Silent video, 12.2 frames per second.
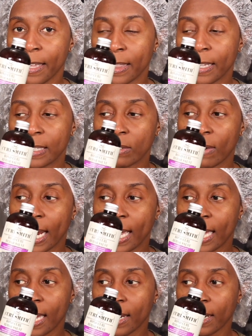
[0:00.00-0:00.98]
this right
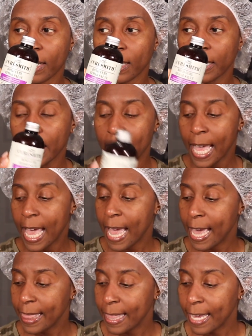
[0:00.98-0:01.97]
here.
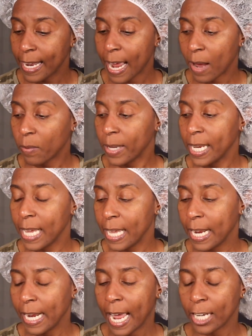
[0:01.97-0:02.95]
And then I went
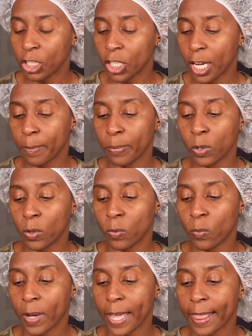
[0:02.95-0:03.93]
in and I
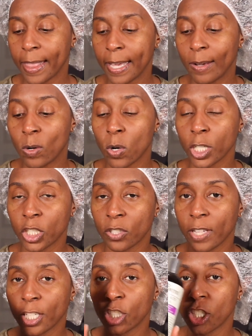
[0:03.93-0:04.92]
shampooed with the Core
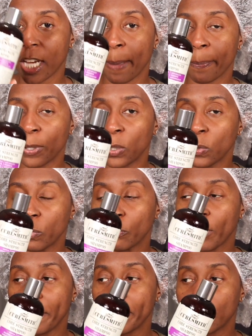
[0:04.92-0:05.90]
Strength shampoo
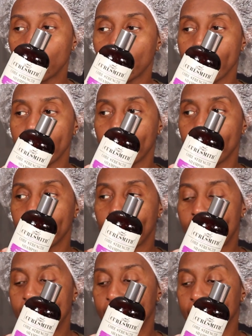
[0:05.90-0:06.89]
from the strengthening
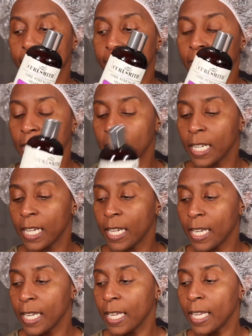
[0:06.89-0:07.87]
line.
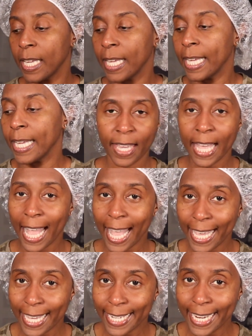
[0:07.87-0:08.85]

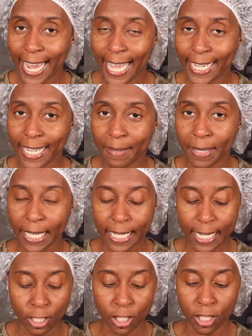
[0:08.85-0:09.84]
And I deep
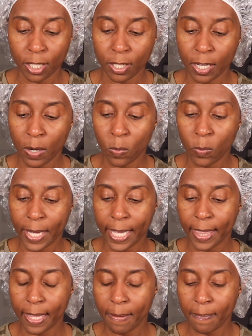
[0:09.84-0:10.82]
conditioned
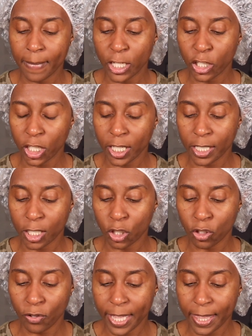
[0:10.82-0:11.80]
with Mish's
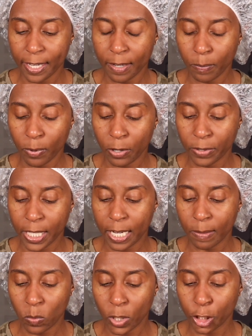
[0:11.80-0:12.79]
Strengthen
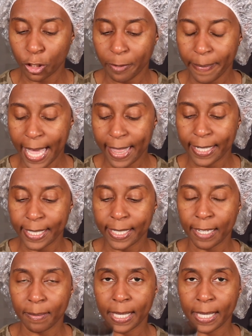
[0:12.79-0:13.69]
Protein Moisture Balance Deep